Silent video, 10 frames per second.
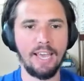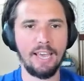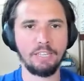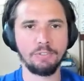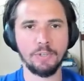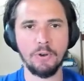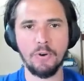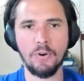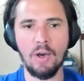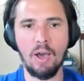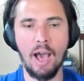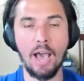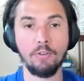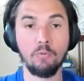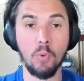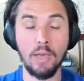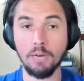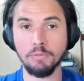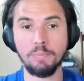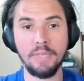And so, what
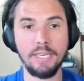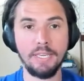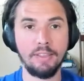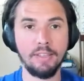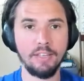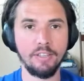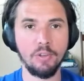helped me in the